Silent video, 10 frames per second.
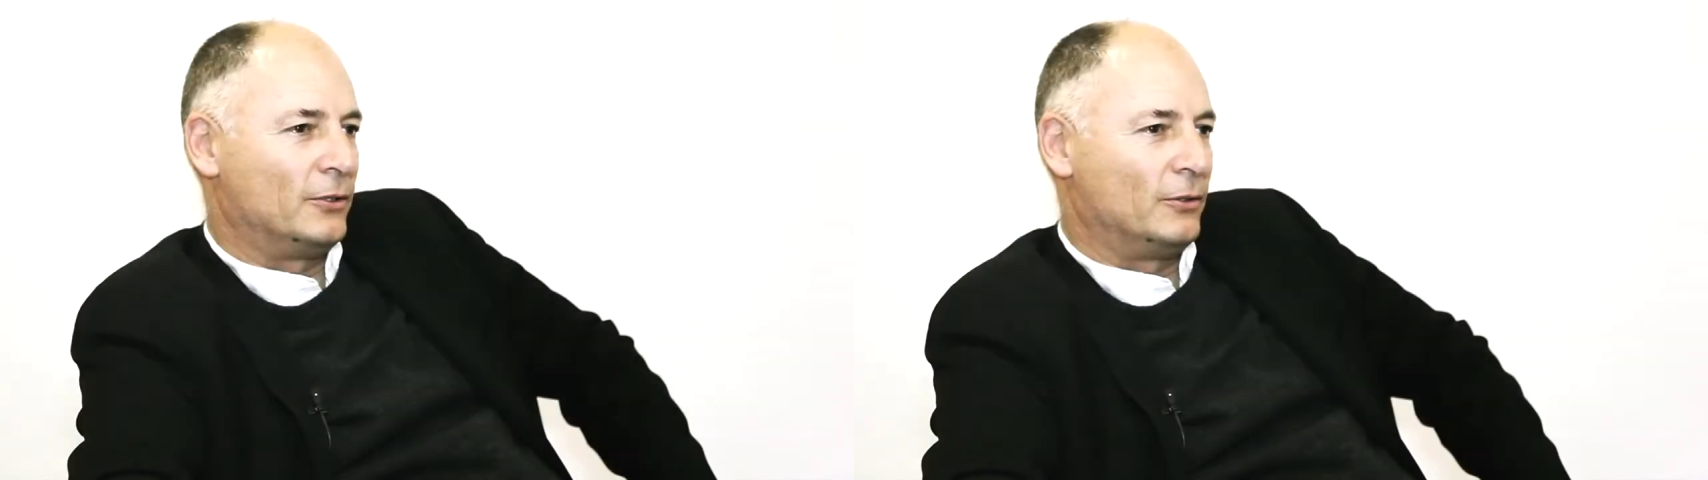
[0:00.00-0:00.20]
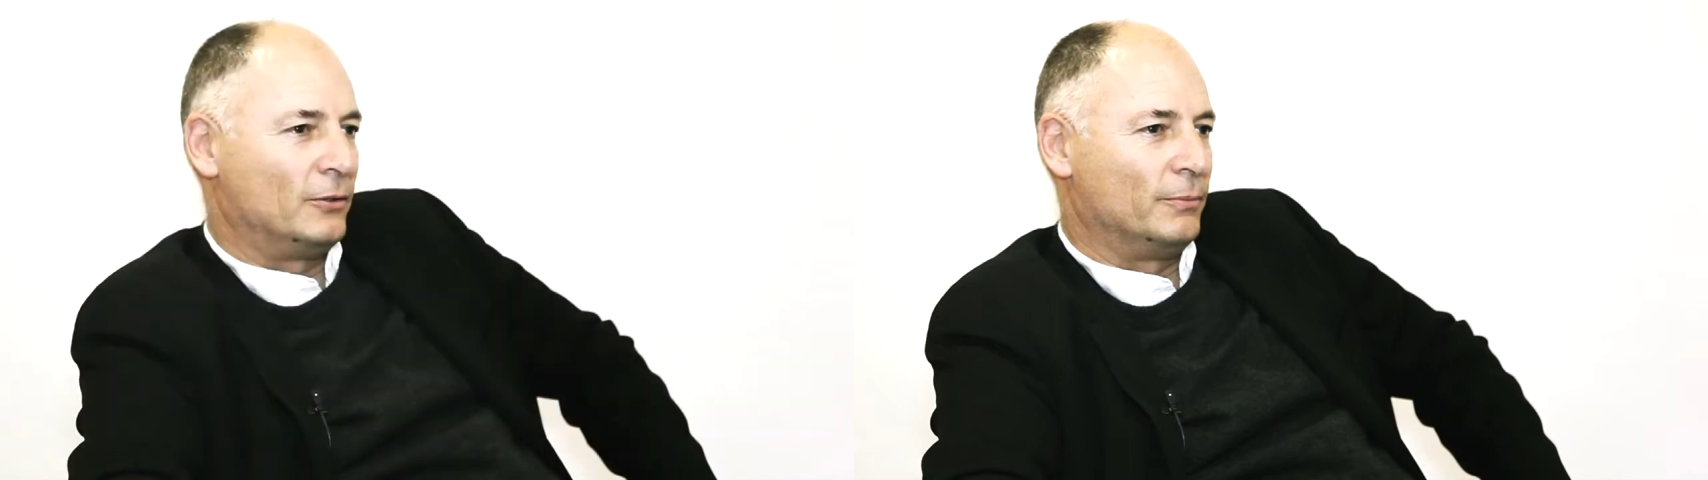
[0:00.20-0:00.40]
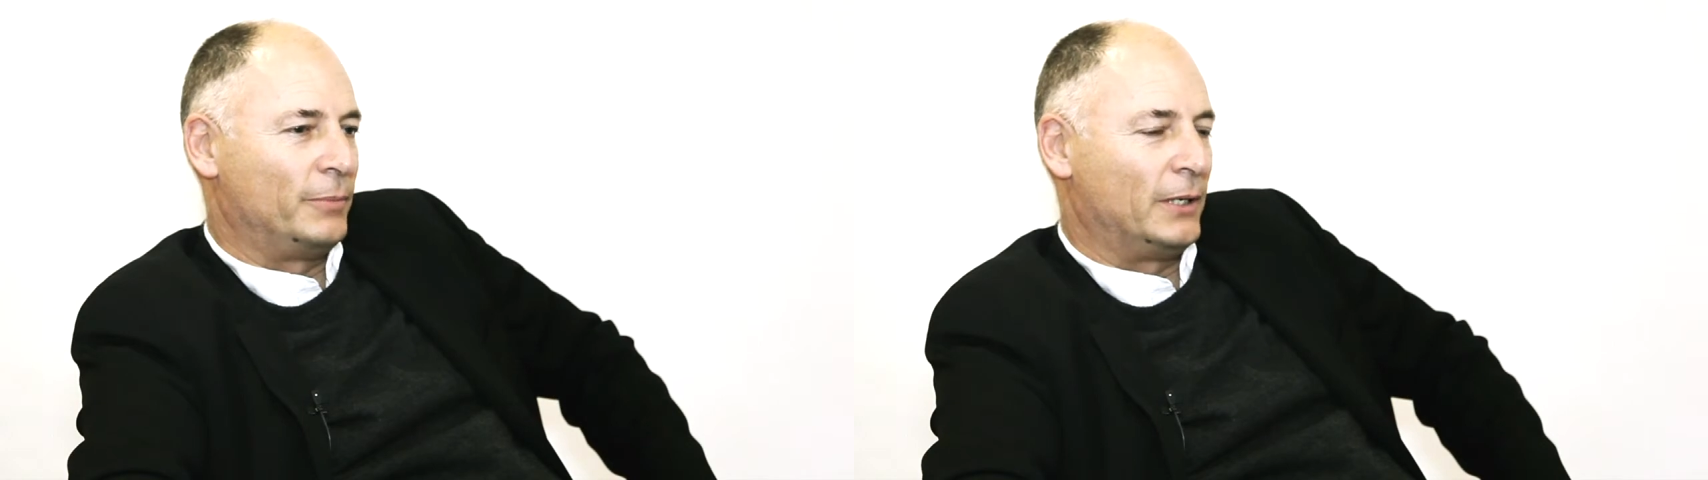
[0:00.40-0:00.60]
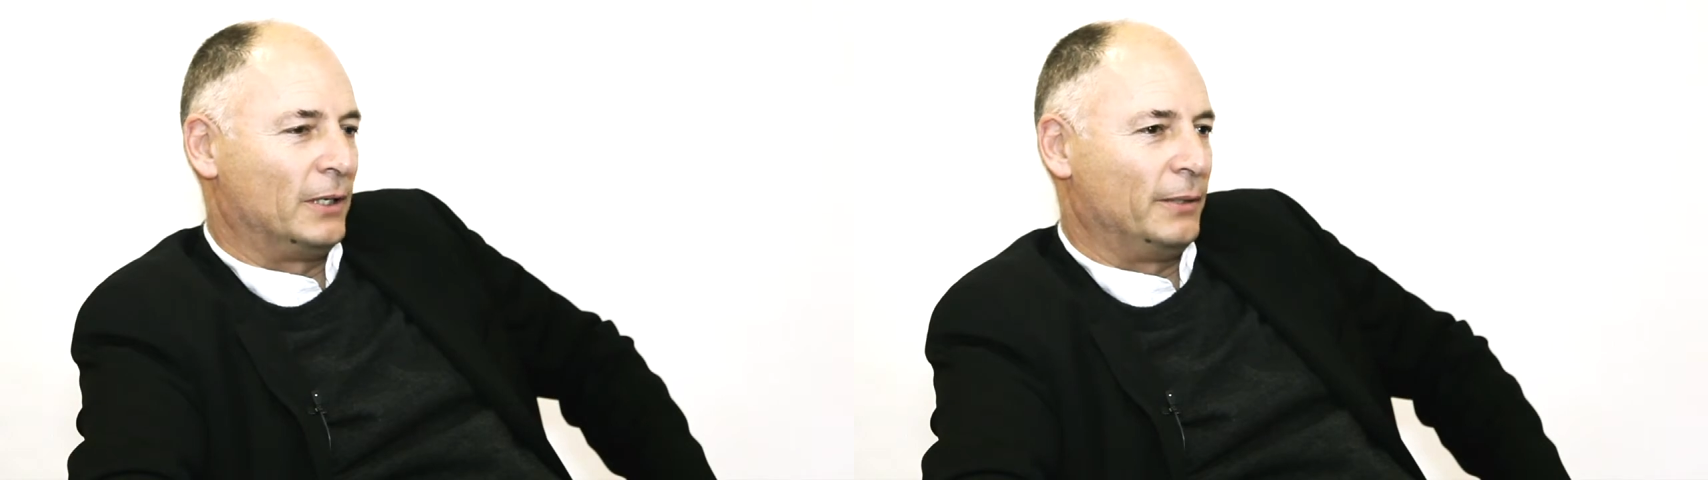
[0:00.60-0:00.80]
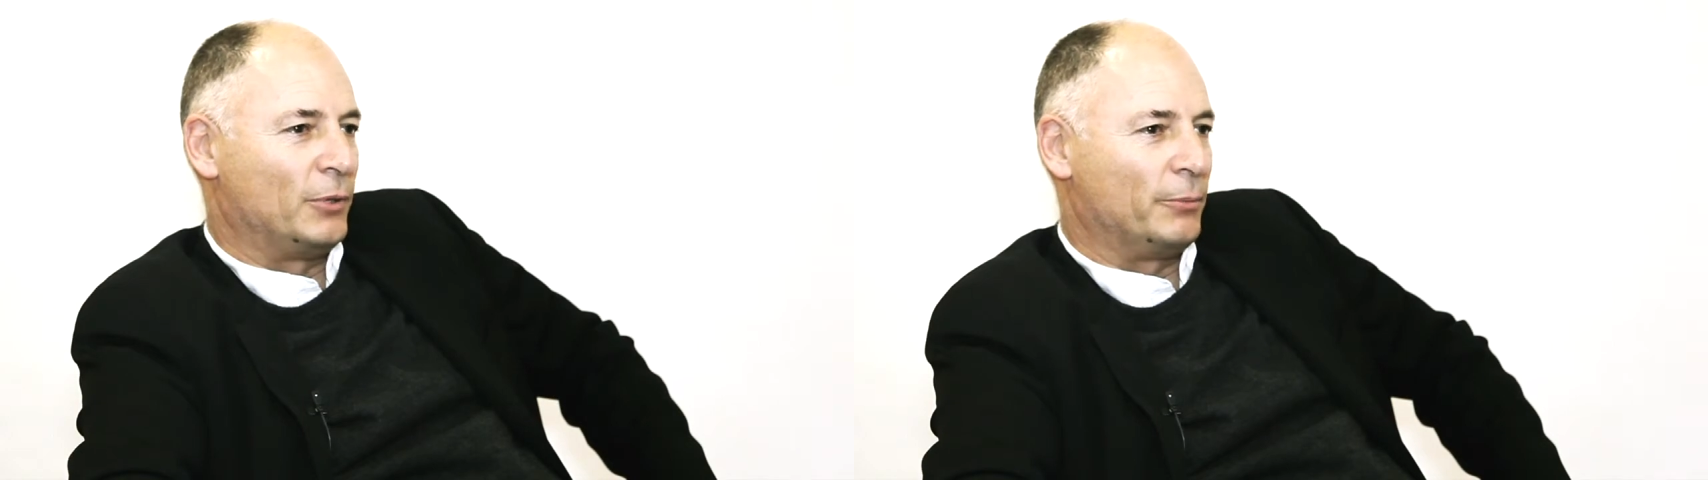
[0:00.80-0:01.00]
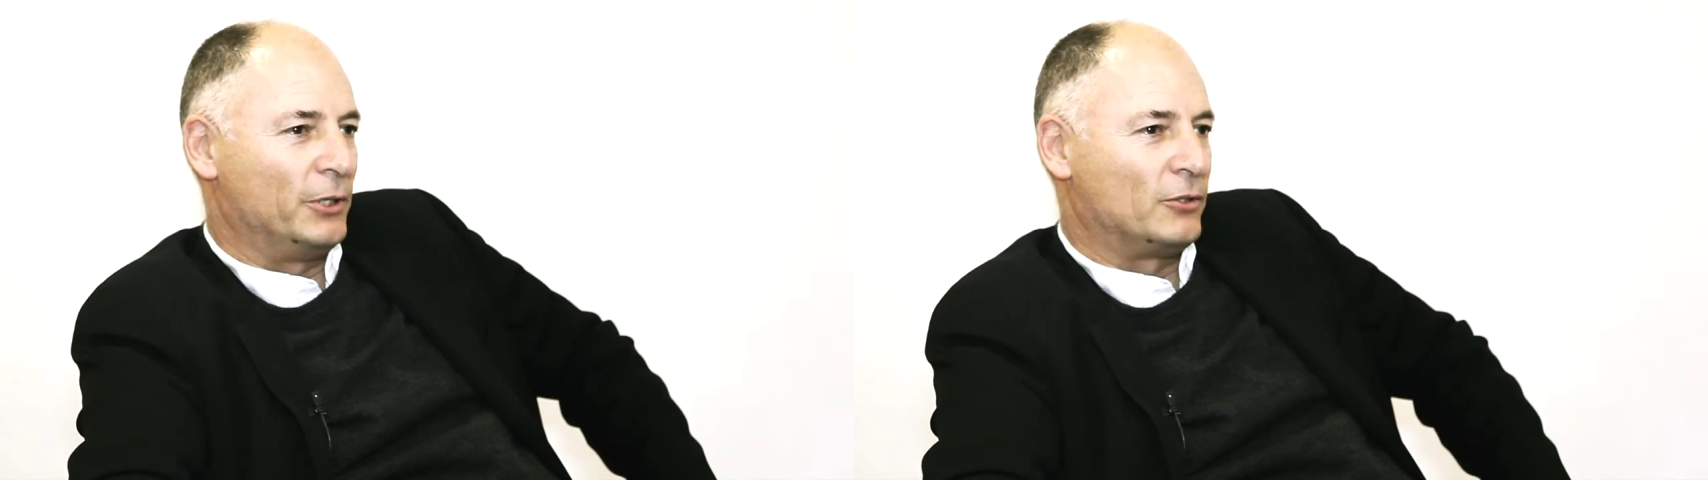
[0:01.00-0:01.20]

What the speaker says: to Benlee Property